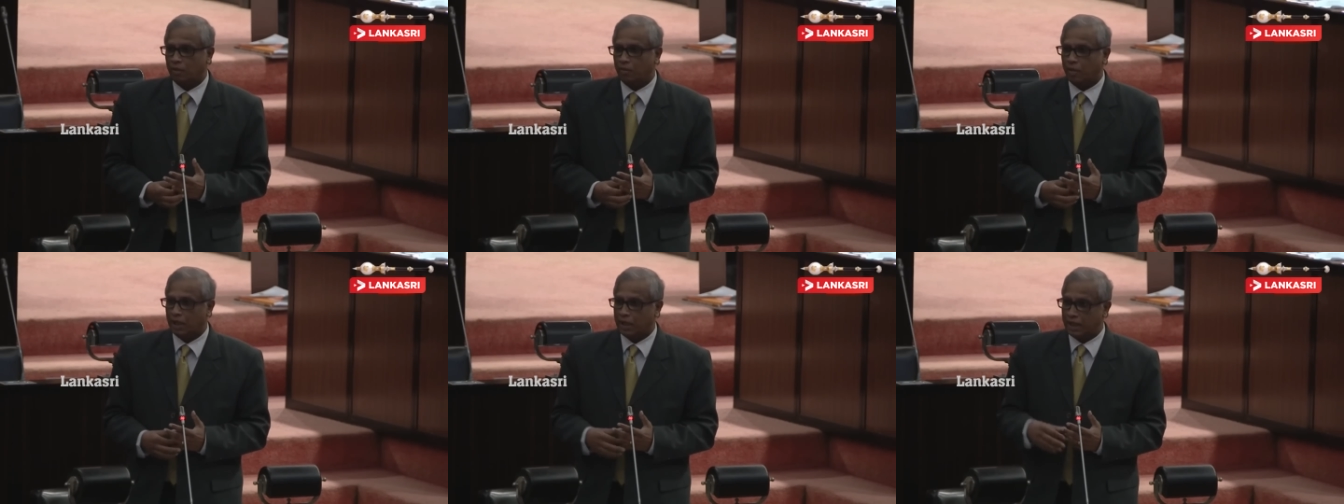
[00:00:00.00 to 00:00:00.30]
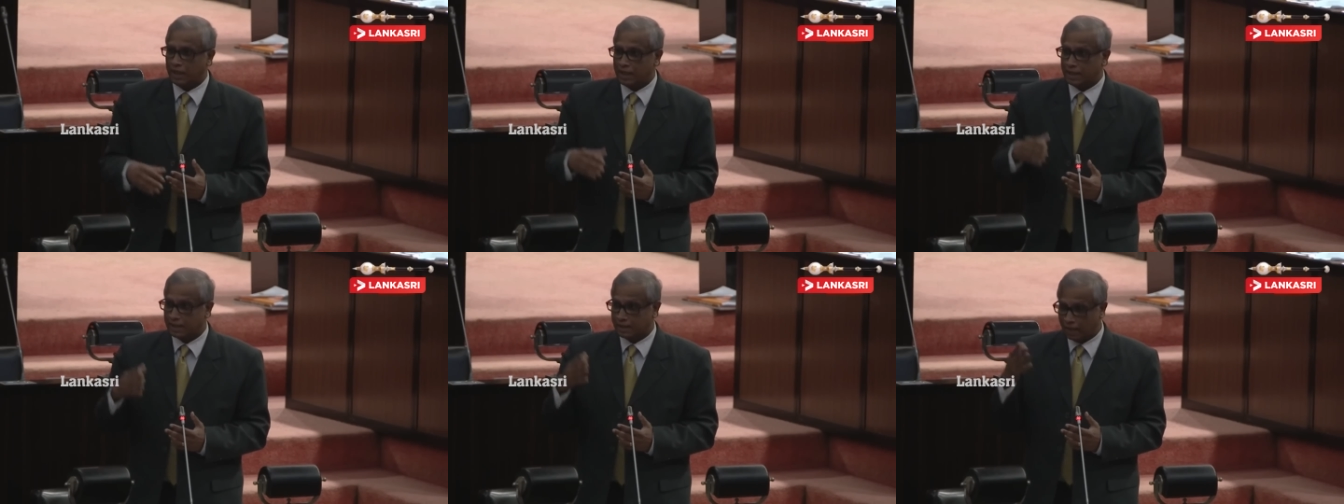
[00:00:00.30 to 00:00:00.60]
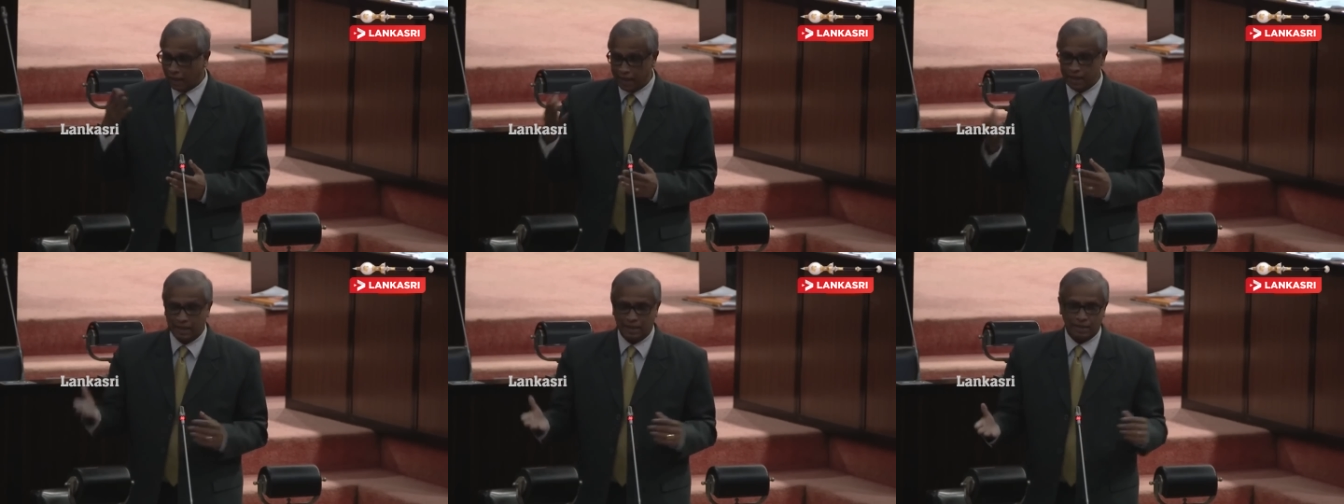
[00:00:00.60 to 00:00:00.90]
But he is
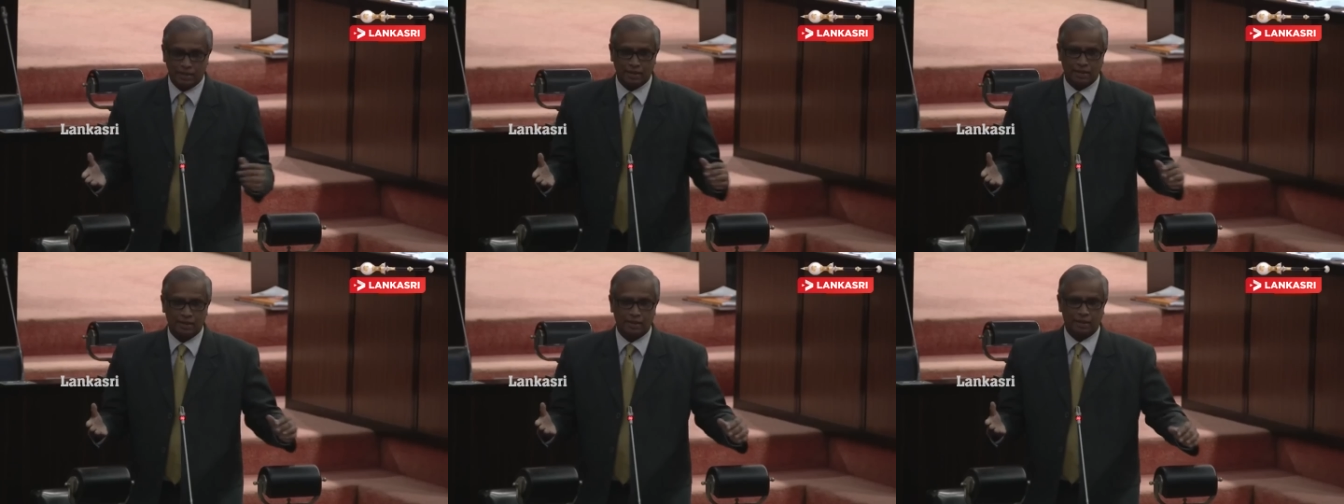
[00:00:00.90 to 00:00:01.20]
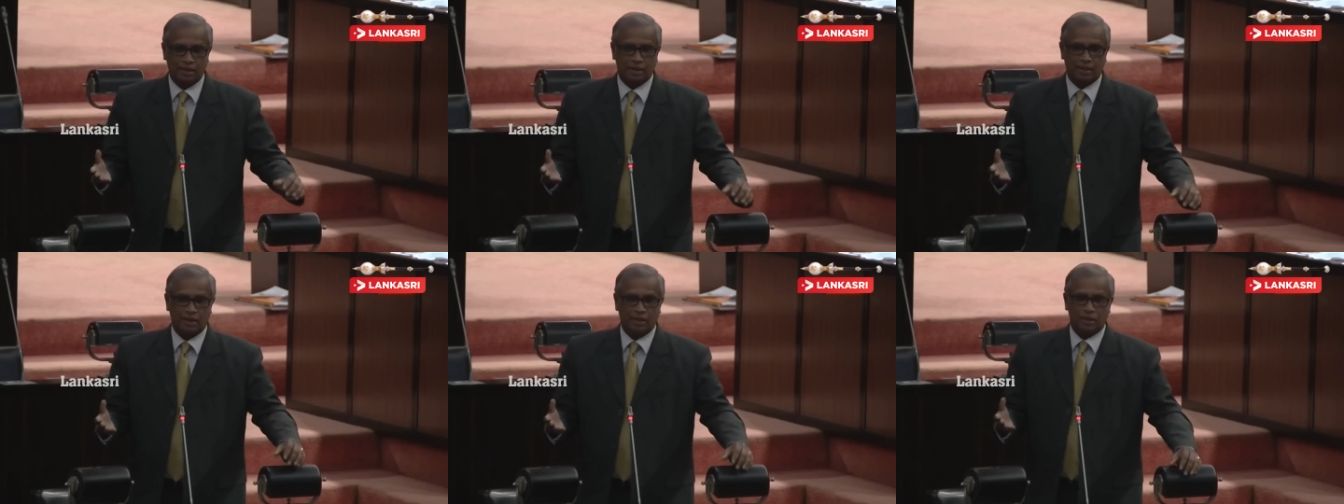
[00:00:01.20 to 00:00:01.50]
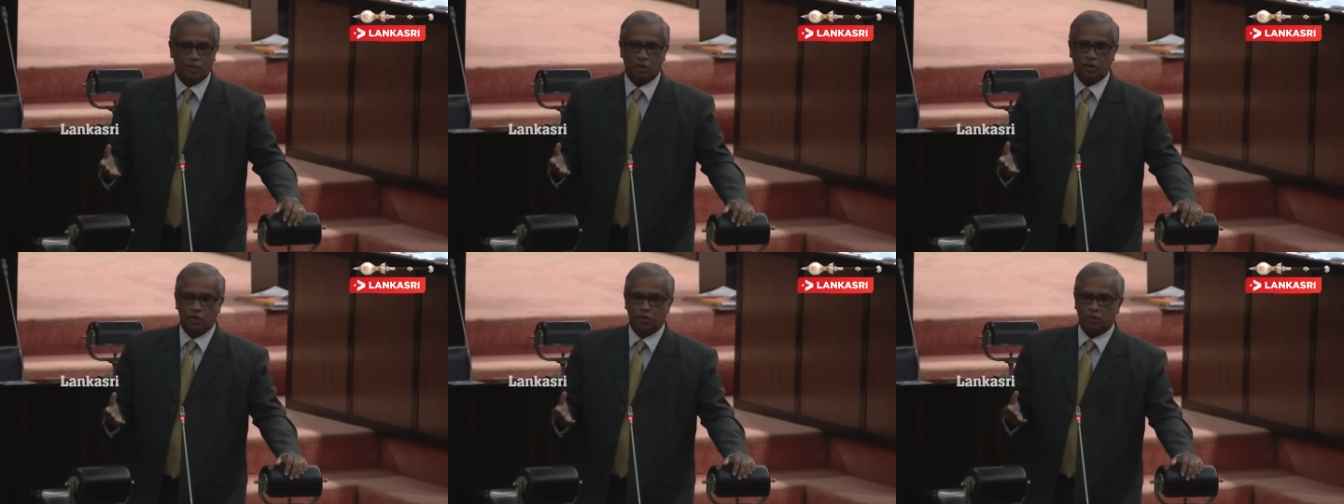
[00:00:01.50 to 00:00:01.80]
right.
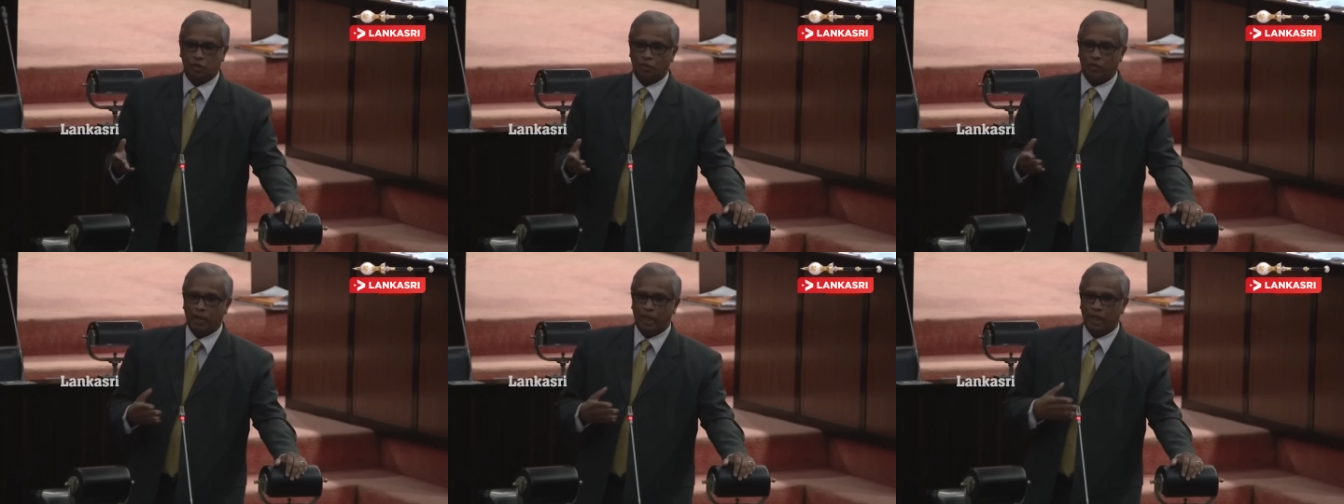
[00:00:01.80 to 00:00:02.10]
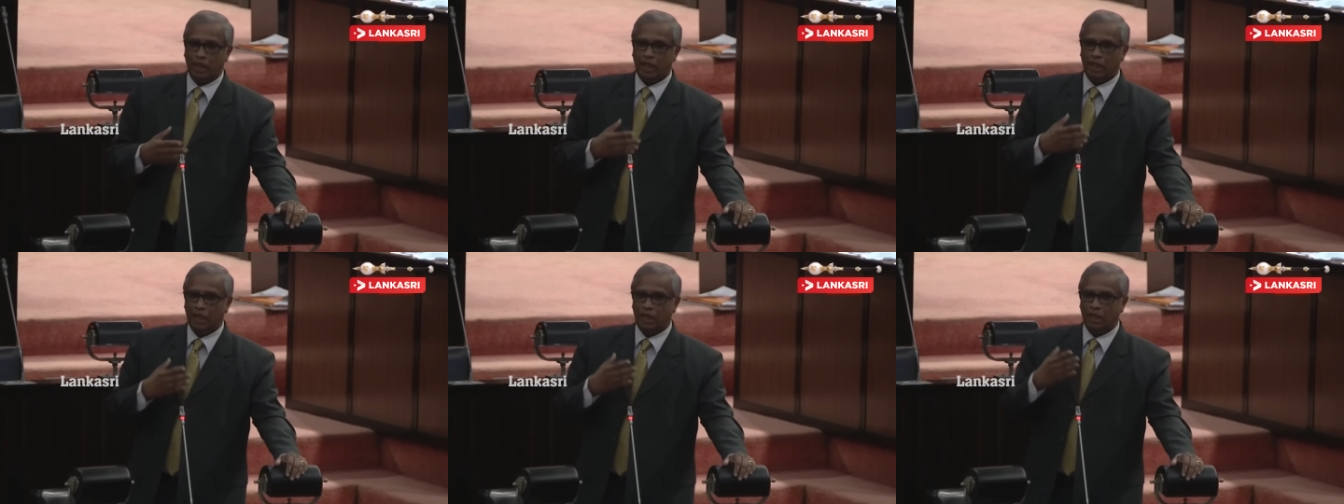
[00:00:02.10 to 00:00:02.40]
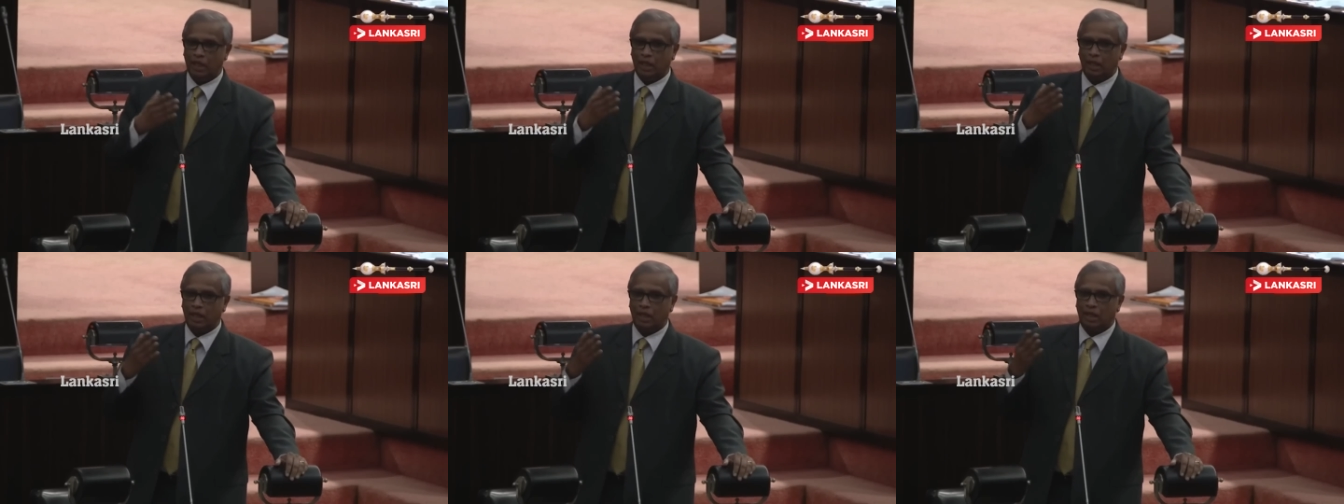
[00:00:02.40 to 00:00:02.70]
So
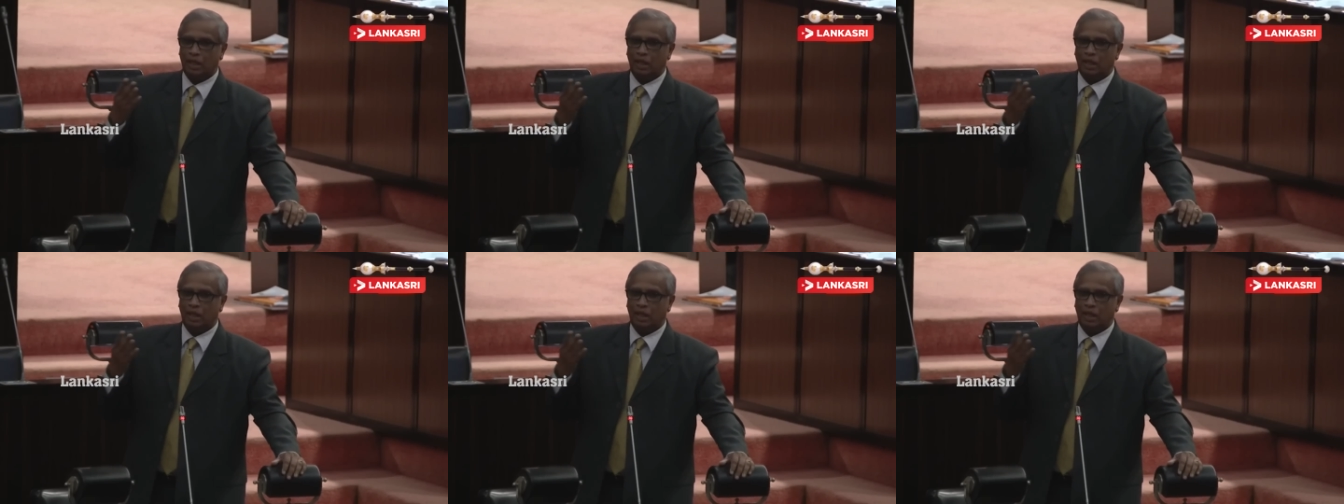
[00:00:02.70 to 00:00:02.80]
many